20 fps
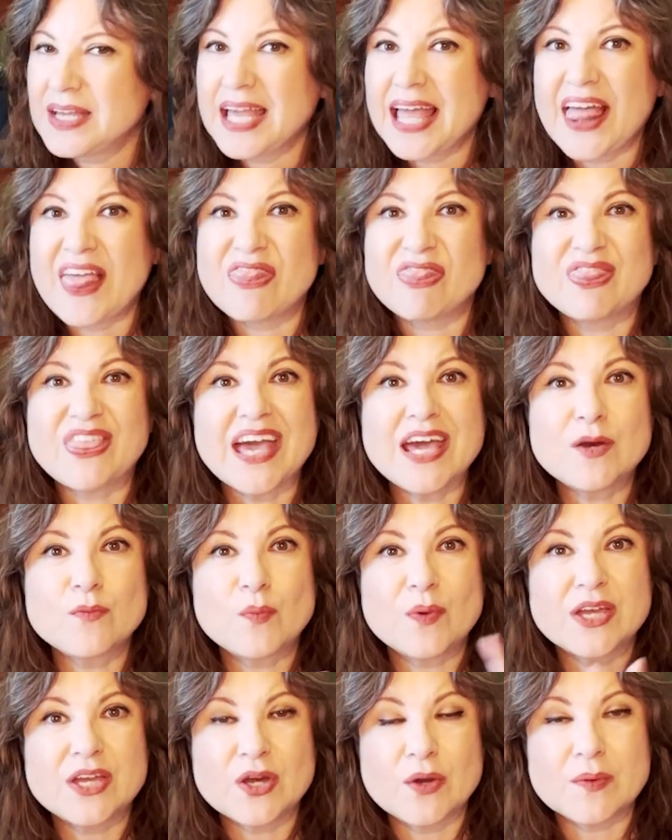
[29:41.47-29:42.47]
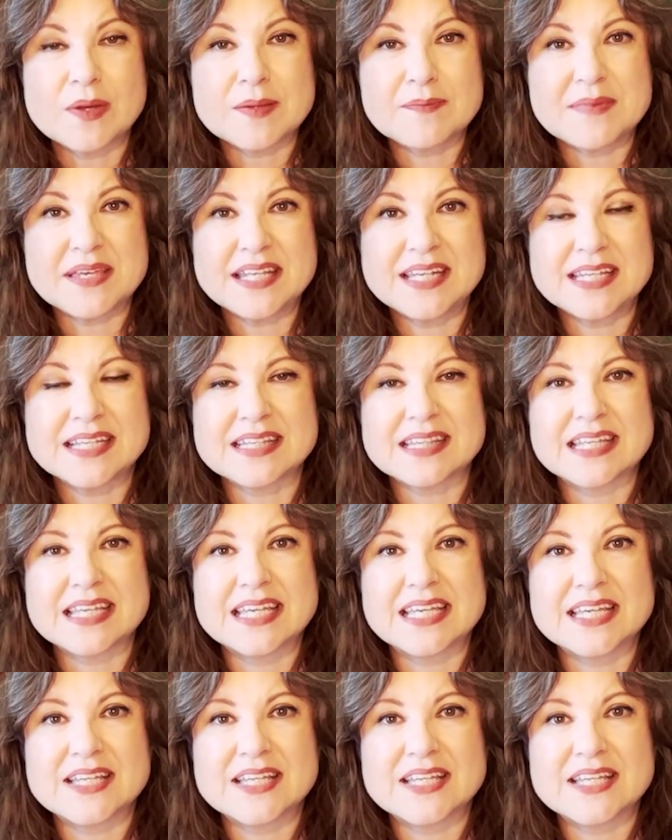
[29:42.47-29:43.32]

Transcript: And then we go immediately